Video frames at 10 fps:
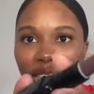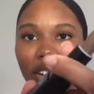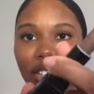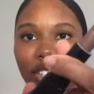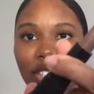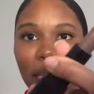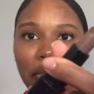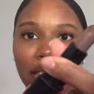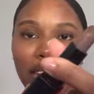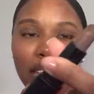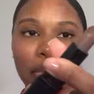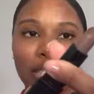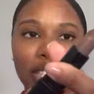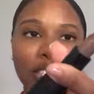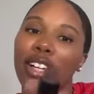in the shape of like a
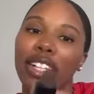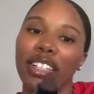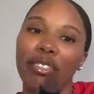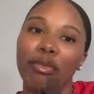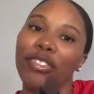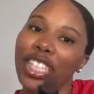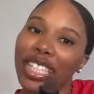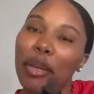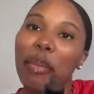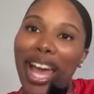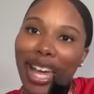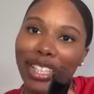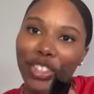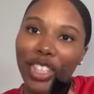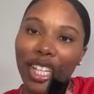lipstick. Very convenient
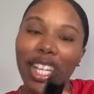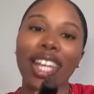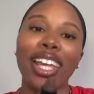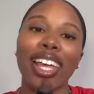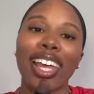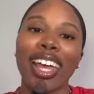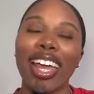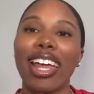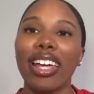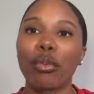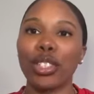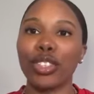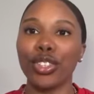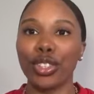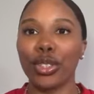packaging. And what
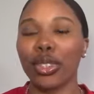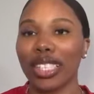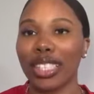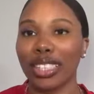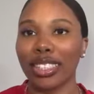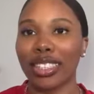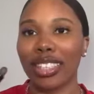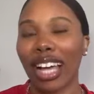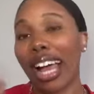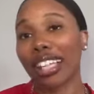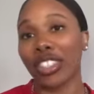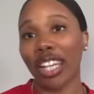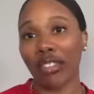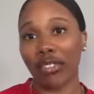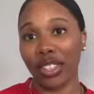you do is, I actually
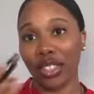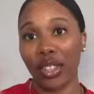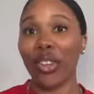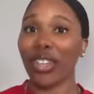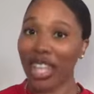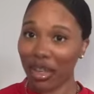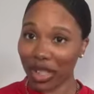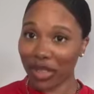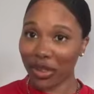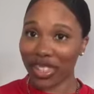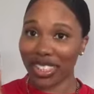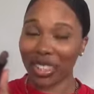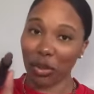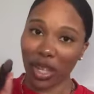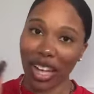have a video on how I use this
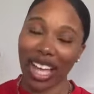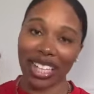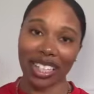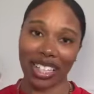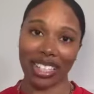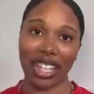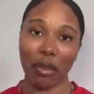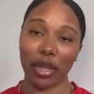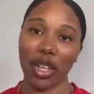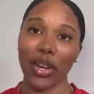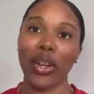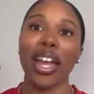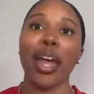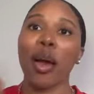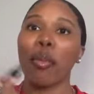as well. I can link it down below.
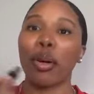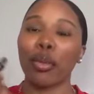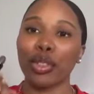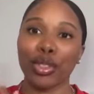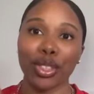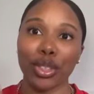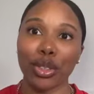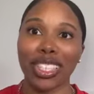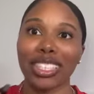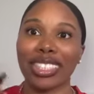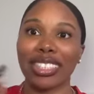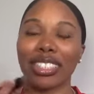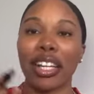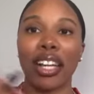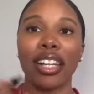But what you do is
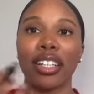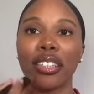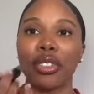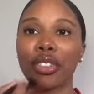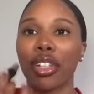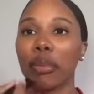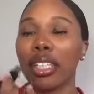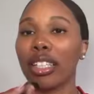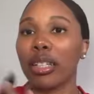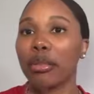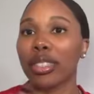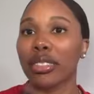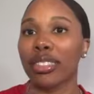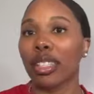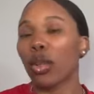you scrub your lips,
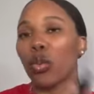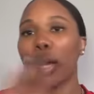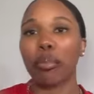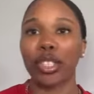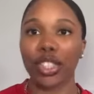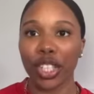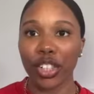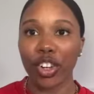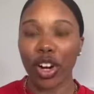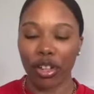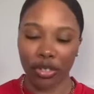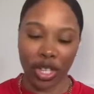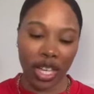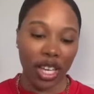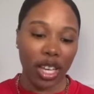wipe the sugar off,
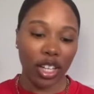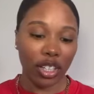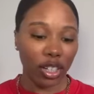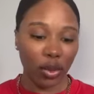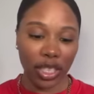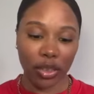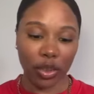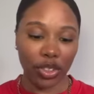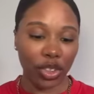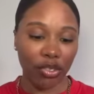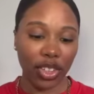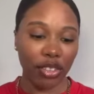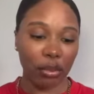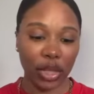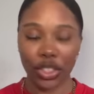go in with your
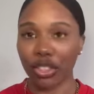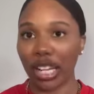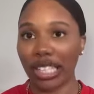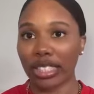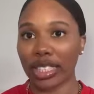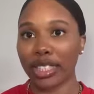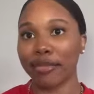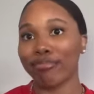favorite moisturizer